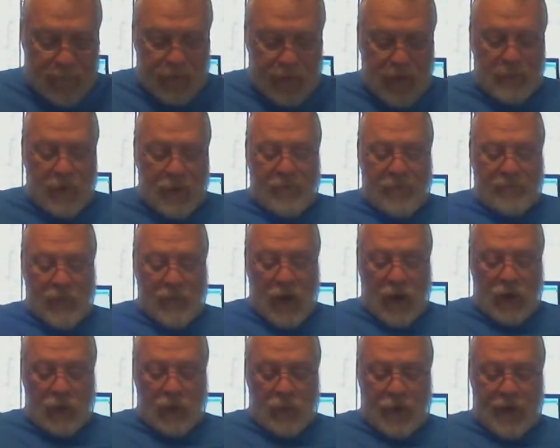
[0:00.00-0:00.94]
that by
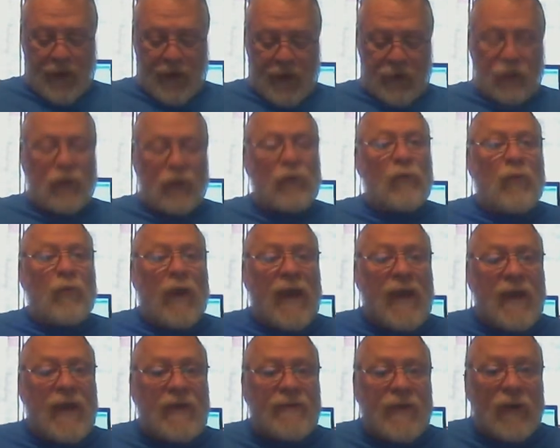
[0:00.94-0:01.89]
following in her
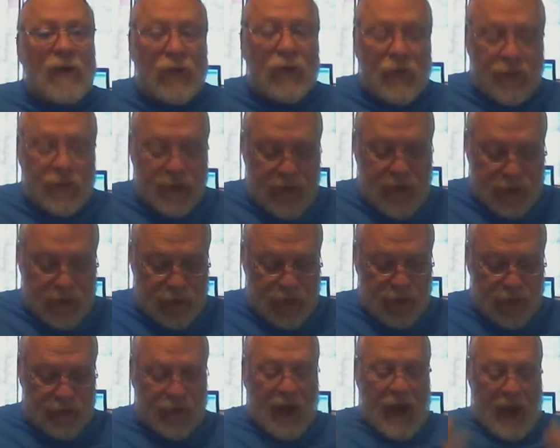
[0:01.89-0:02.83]
ways and her
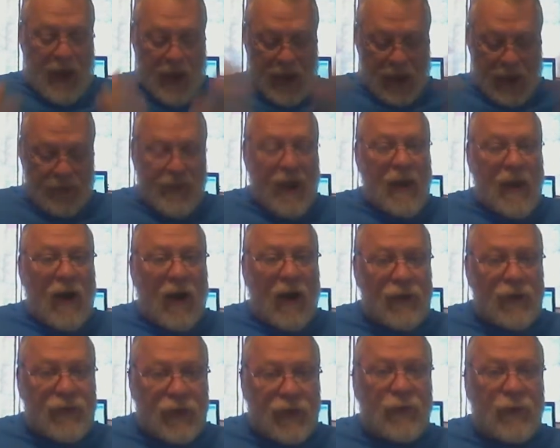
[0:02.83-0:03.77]
teachings, they
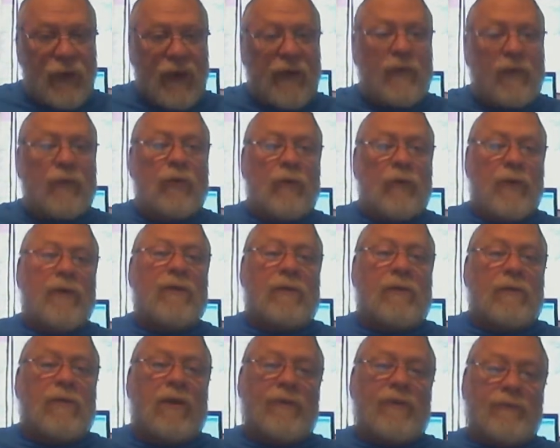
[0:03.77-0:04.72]
are doing the
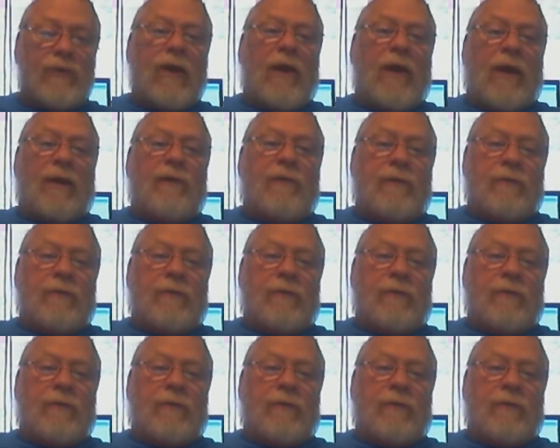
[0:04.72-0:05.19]
will of God.